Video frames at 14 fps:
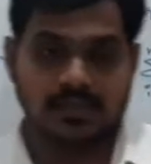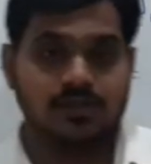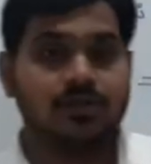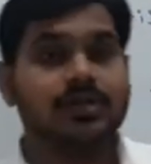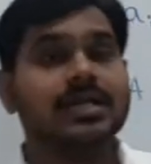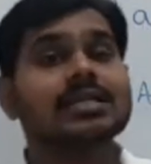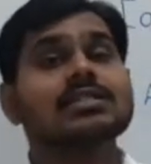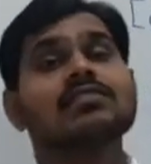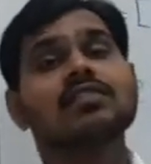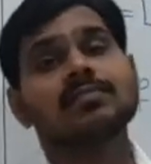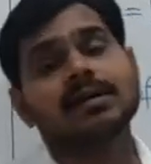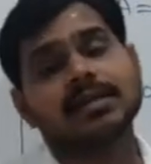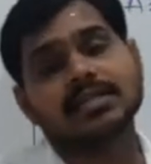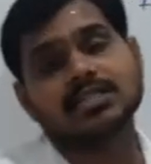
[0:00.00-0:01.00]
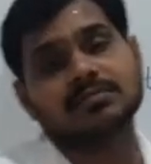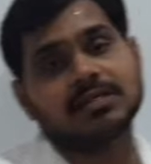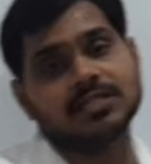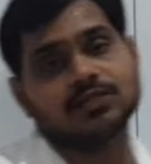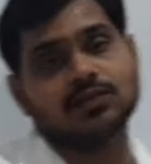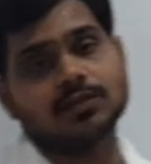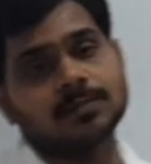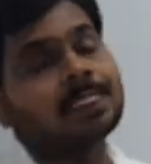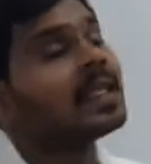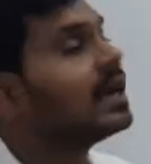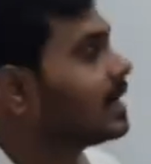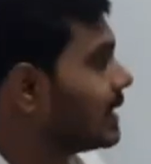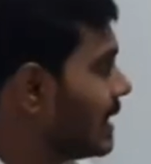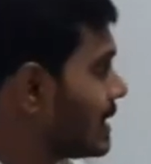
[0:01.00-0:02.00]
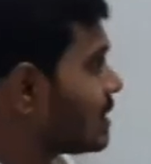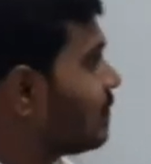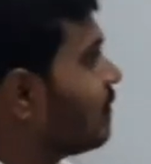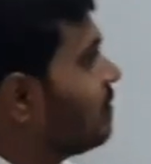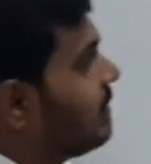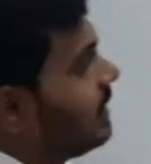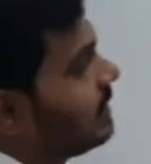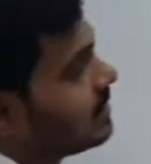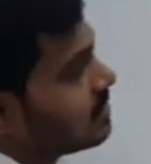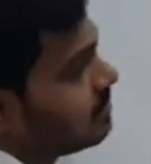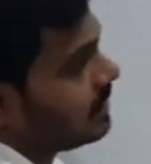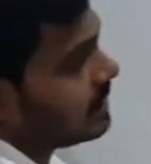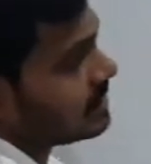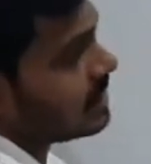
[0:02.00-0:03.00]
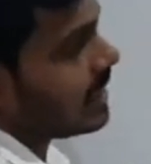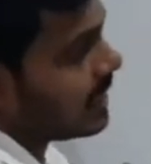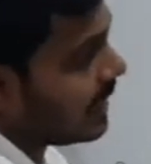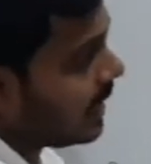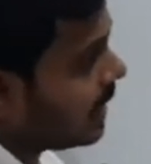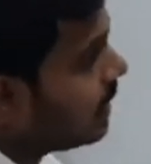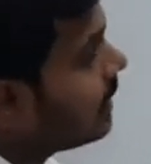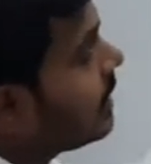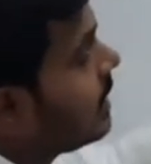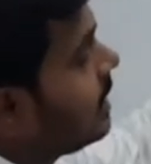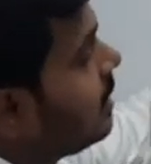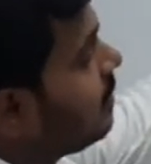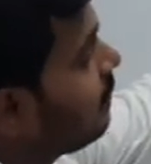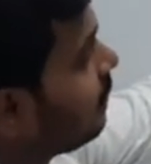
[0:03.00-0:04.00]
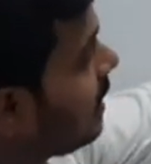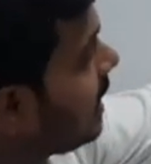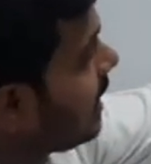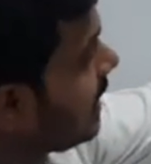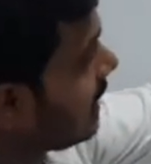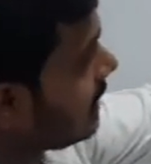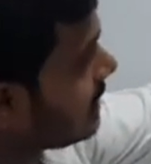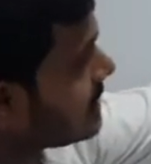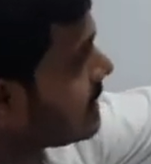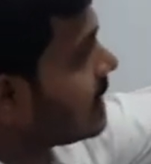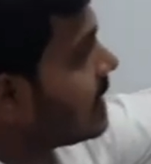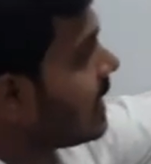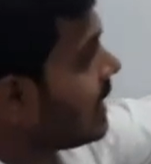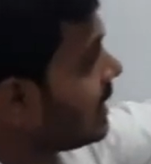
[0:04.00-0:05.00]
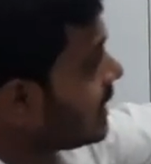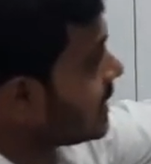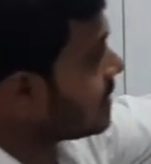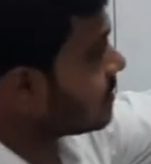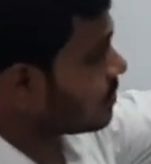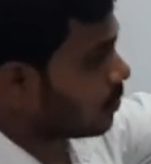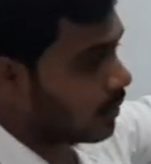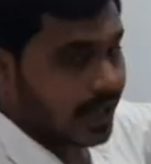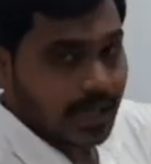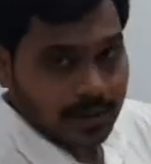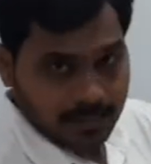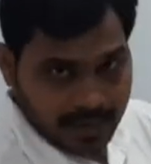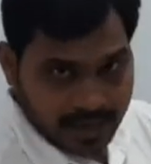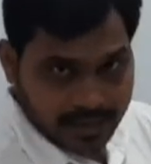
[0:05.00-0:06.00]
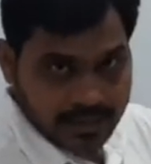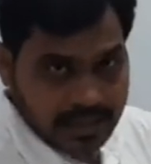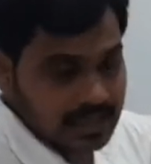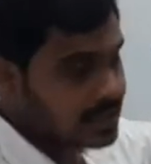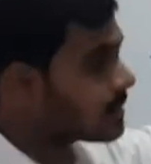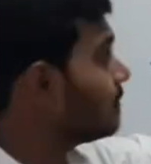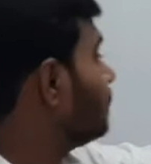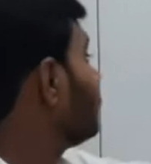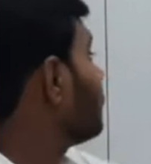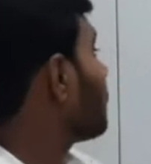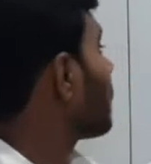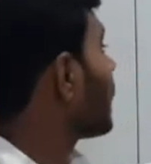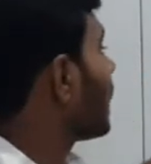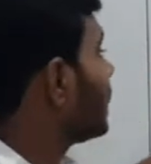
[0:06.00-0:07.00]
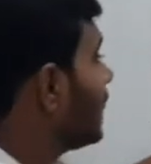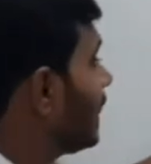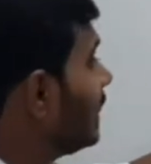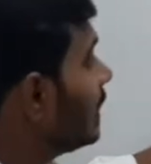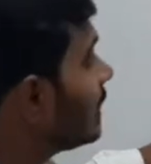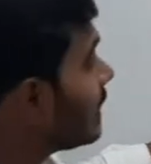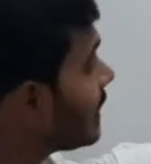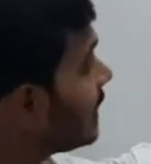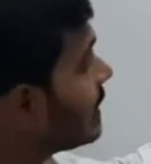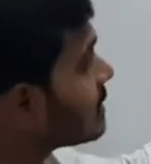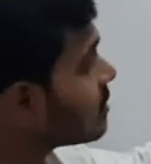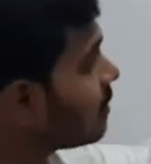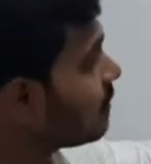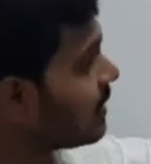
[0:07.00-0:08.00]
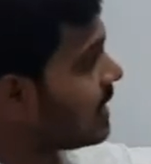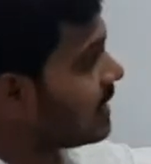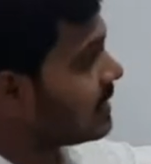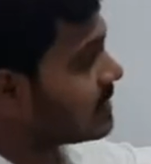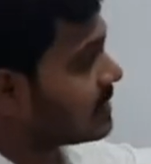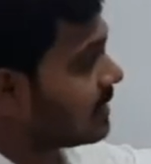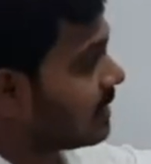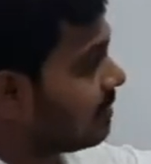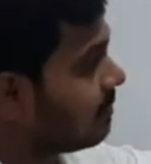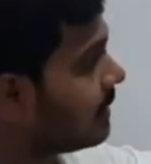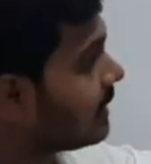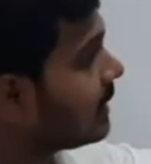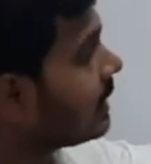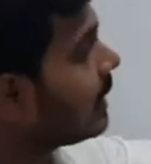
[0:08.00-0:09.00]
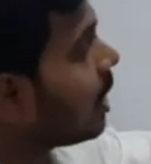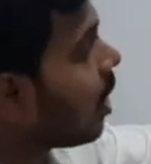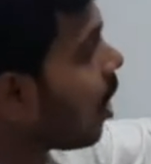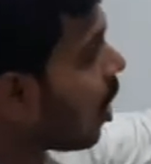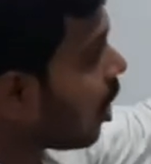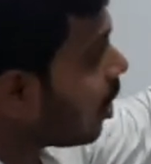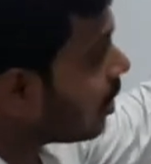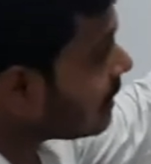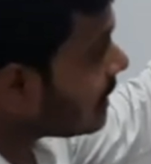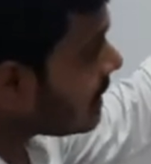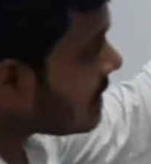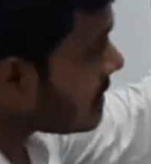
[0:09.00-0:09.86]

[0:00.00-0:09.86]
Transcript: So trace of a matrix means what? Trace of a matrix means again, if A is any square matrix, then trace of A is nothing but all the